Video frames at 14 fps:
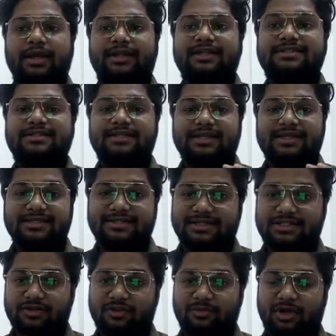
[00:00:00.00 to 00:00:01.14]
It is
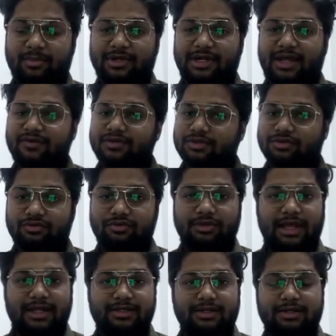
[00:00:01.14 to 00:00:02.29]
easiest of the programming language. You know
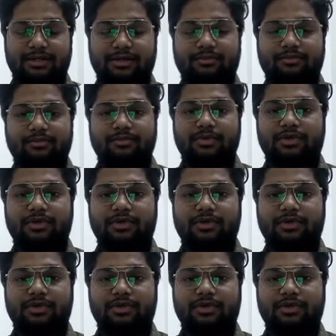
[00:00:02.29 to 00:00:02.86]
that